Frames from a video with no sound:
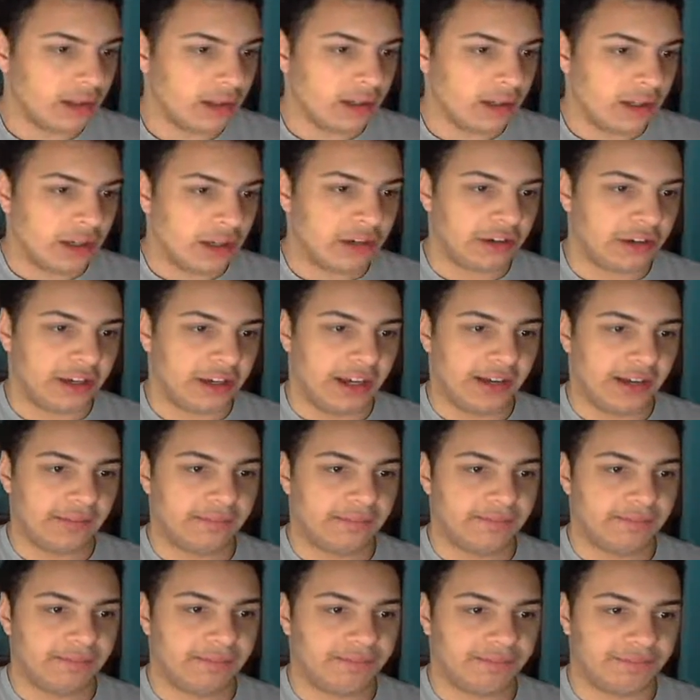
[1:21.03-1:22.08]
Okay.
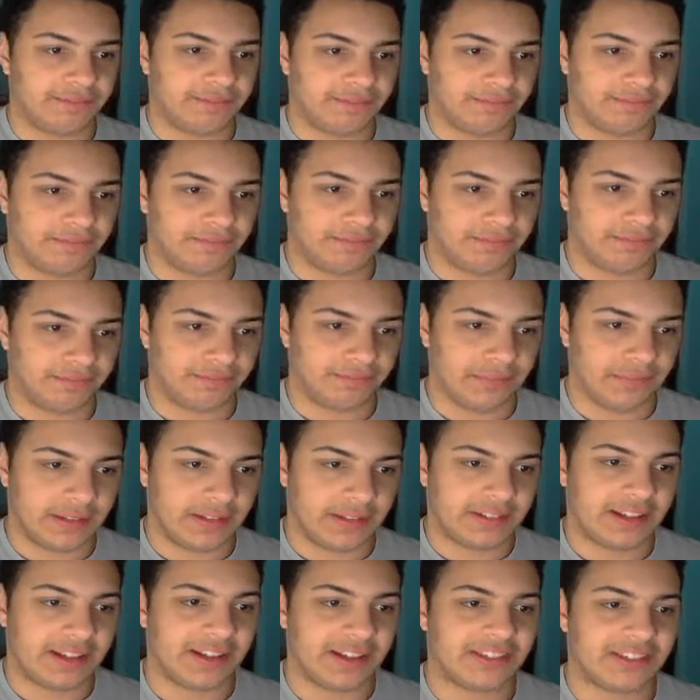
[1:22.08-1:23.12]

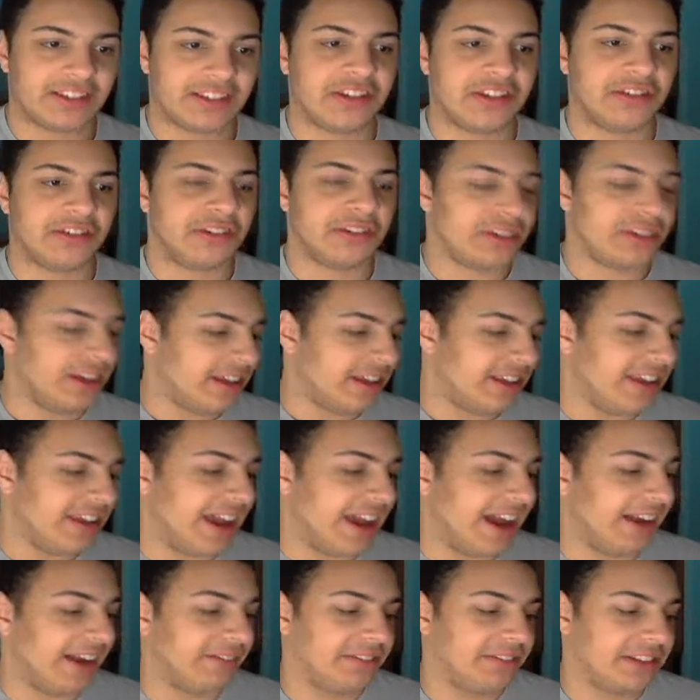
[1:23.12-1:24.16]
Sounds like you're.
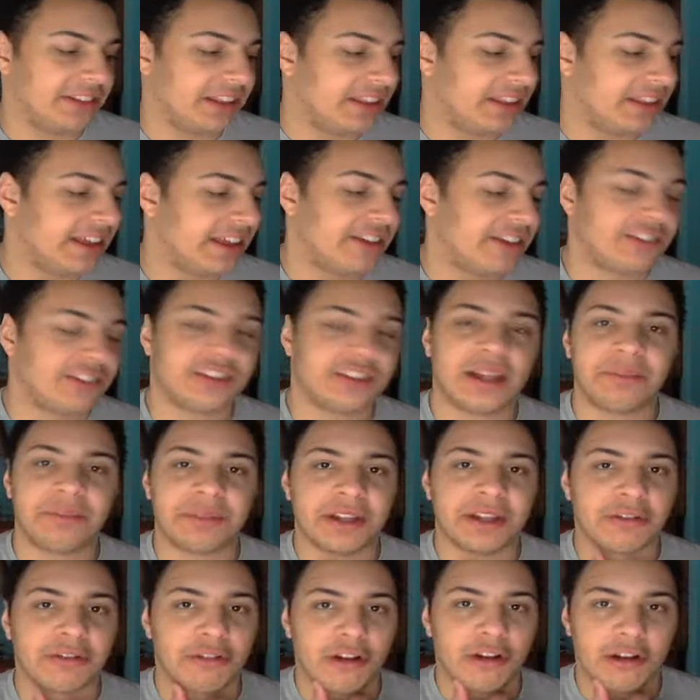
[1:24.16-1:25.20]
Yeah, there's
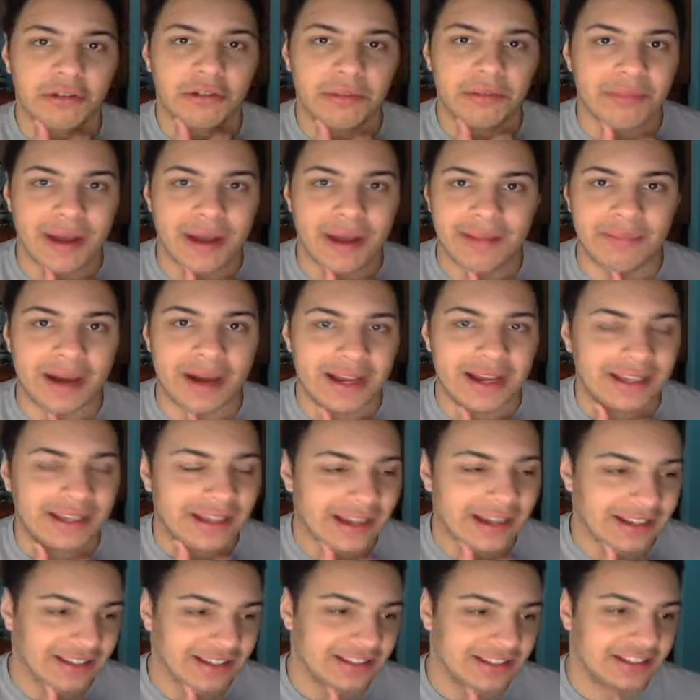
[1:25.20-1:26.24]
something wrong with my mic.
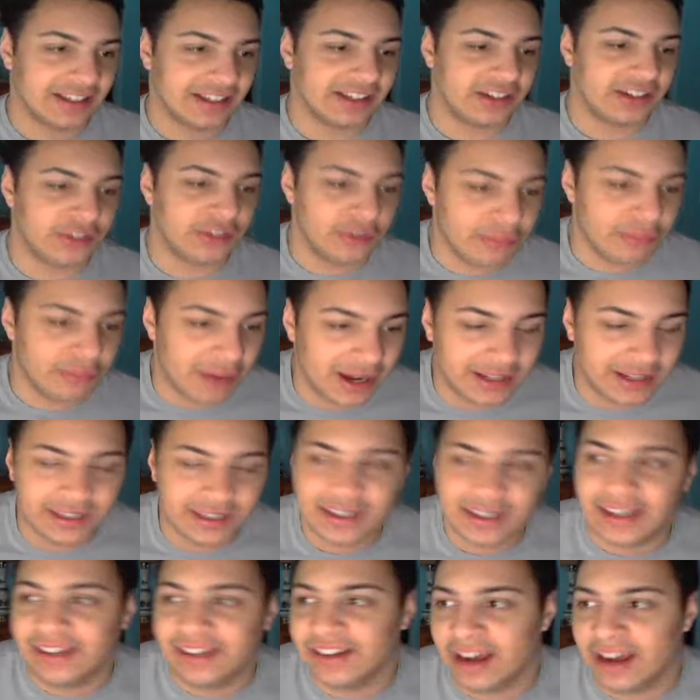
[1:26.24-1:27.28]
I need to get a new
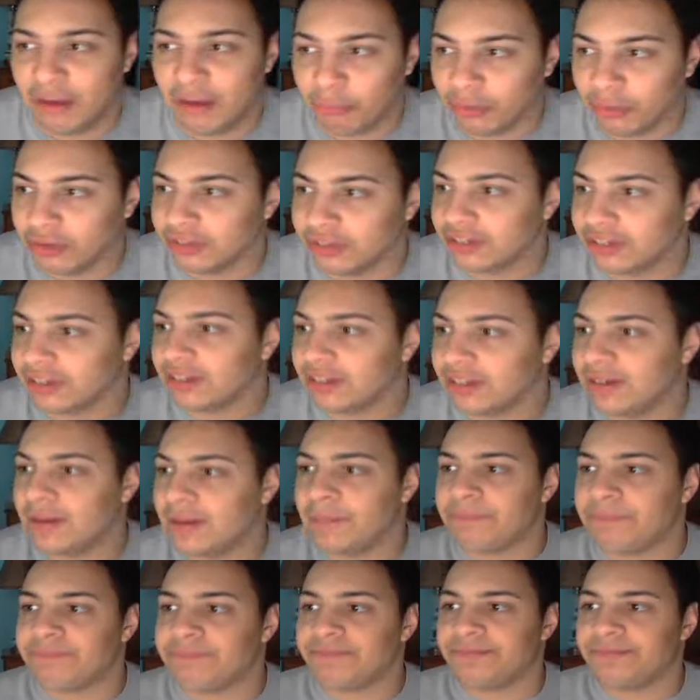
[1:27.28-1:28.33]
mic, and I'll
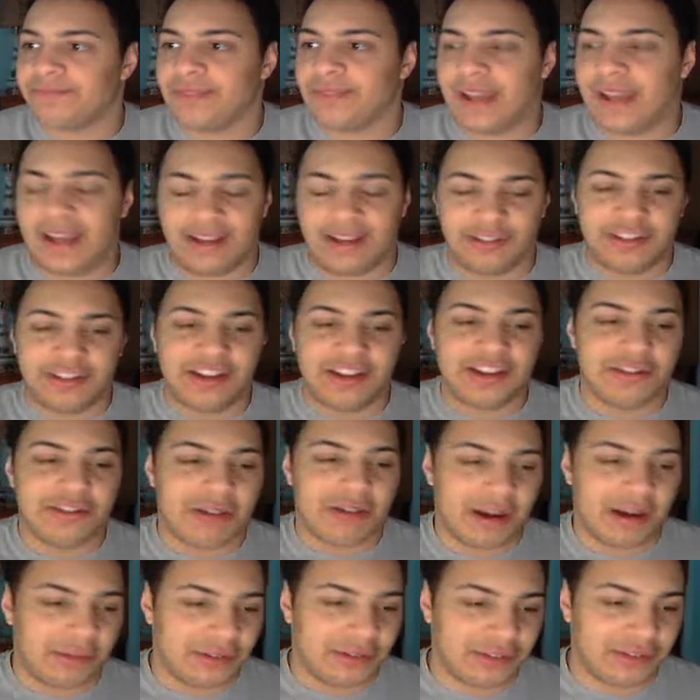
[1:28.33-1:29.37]
tell you,
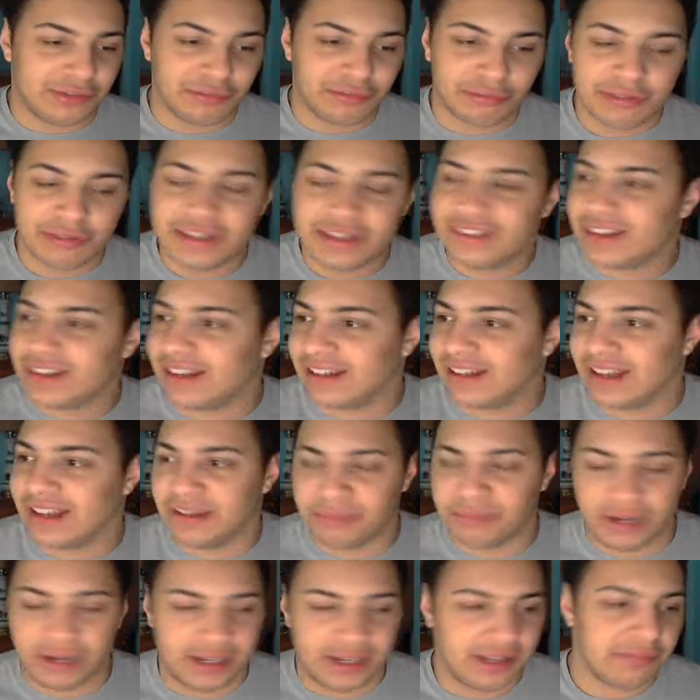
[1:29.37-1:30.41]
I was resetting up
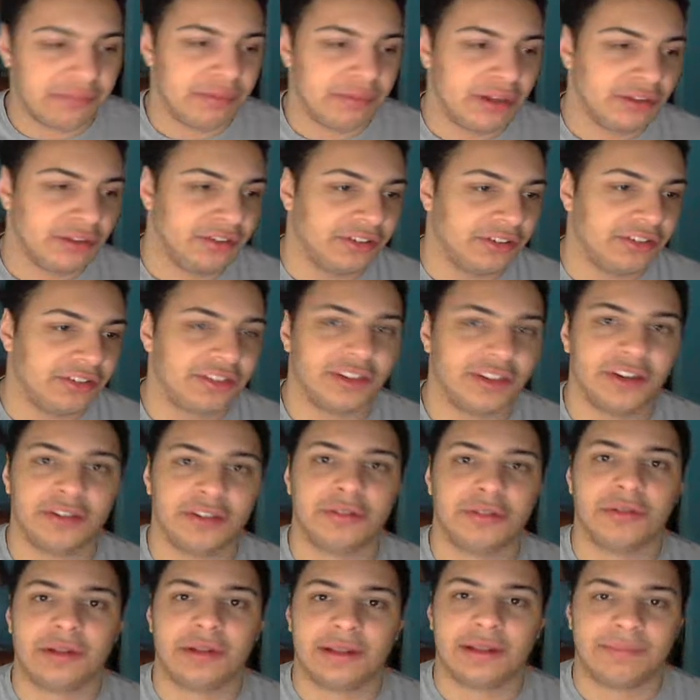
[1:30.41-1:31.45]
my computer,
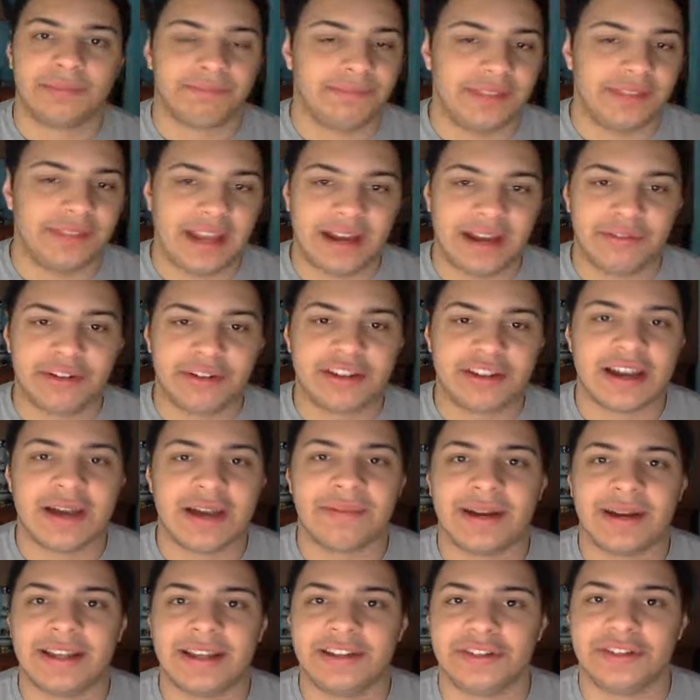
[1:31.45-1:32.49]
so every
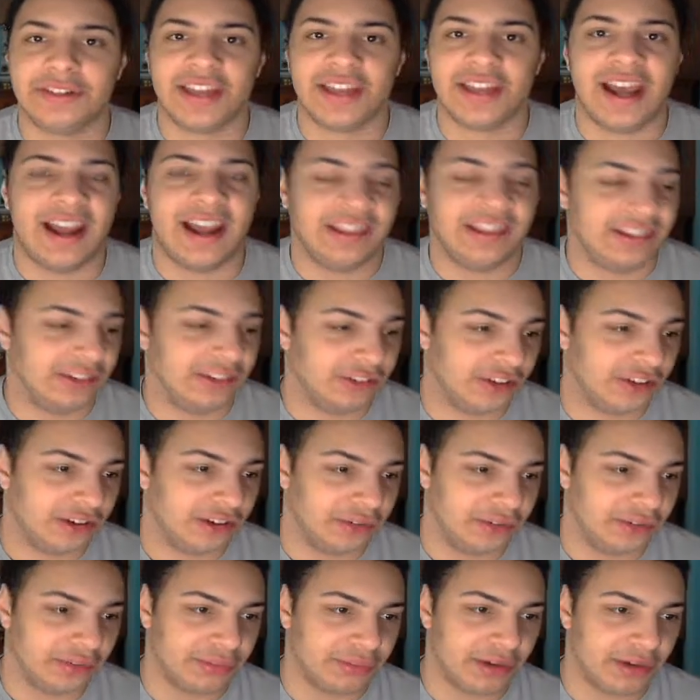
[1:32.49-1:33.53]
time I do that, there's
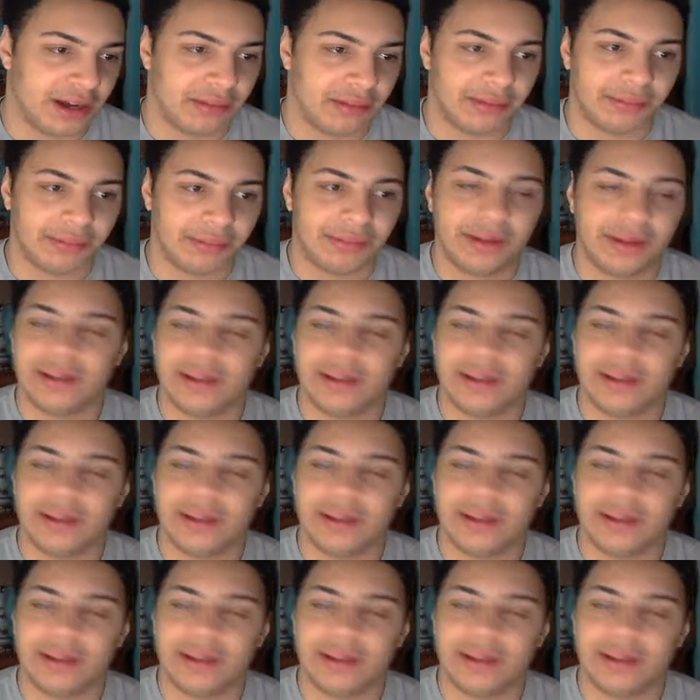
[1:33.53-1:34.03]
always a problem.